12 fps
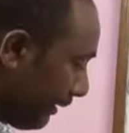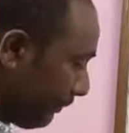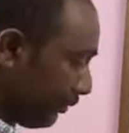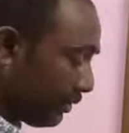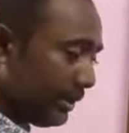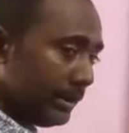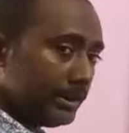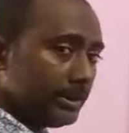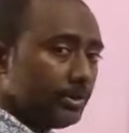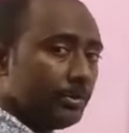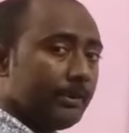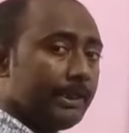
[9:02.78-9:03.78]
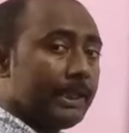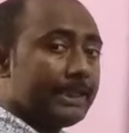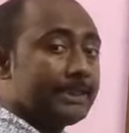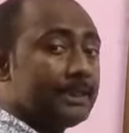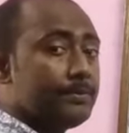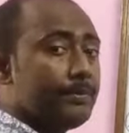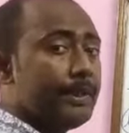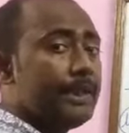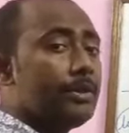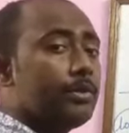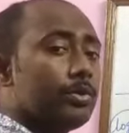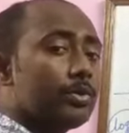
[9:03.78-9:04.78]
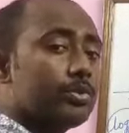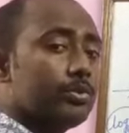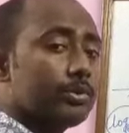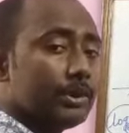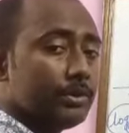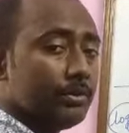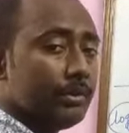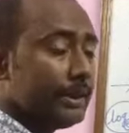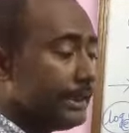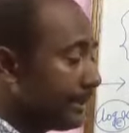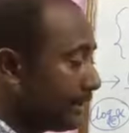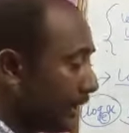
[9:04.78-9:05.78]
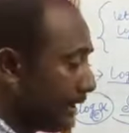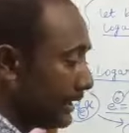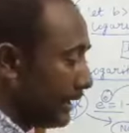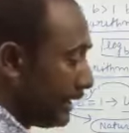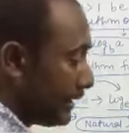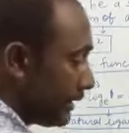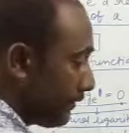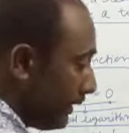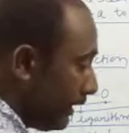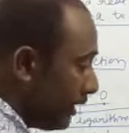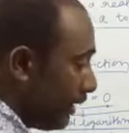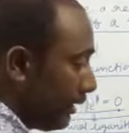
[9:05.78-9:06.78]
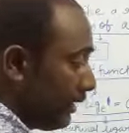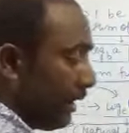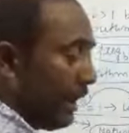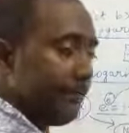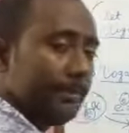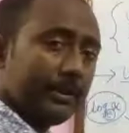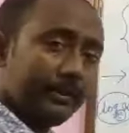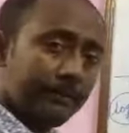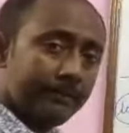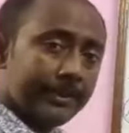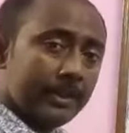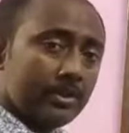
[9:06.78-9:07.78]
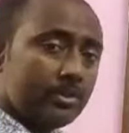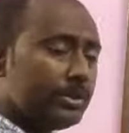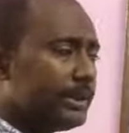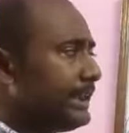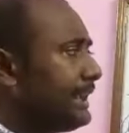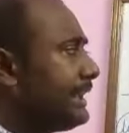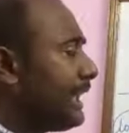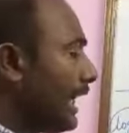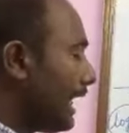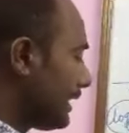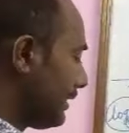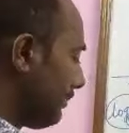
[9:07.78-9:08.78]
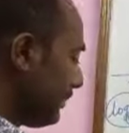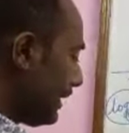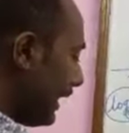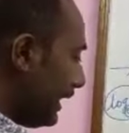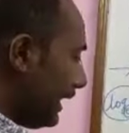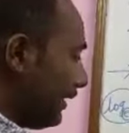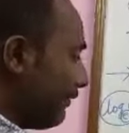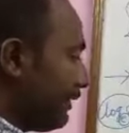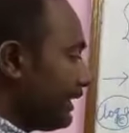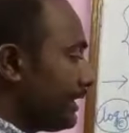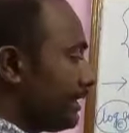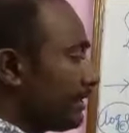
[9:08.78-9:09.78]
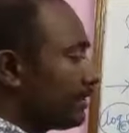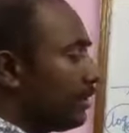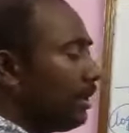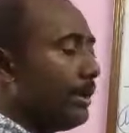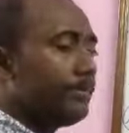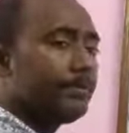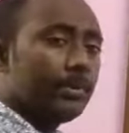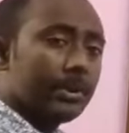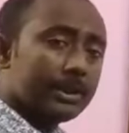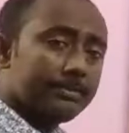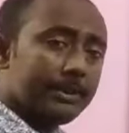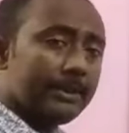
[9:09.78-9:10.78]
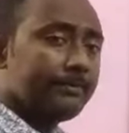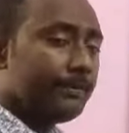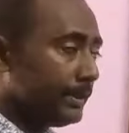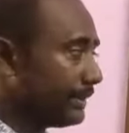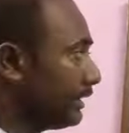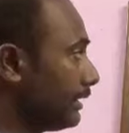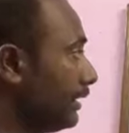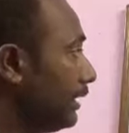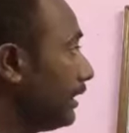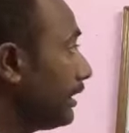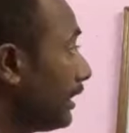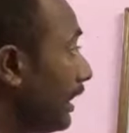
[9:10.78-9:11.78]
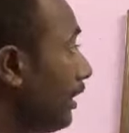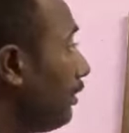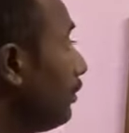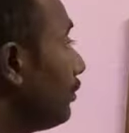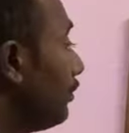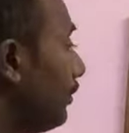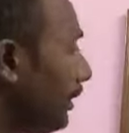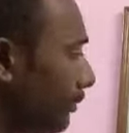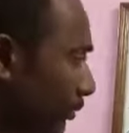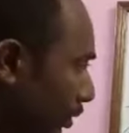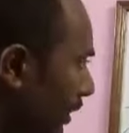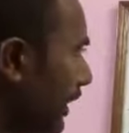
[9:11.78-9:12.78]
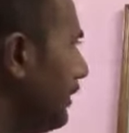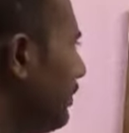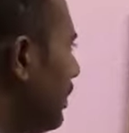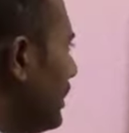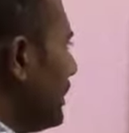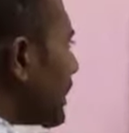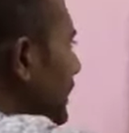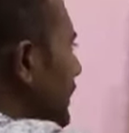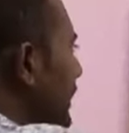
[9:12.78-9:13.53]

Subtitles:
approaching 0, when x is very close to 0. In such case it will happen. So these are some silent features of logarithmic function. Now one more interesting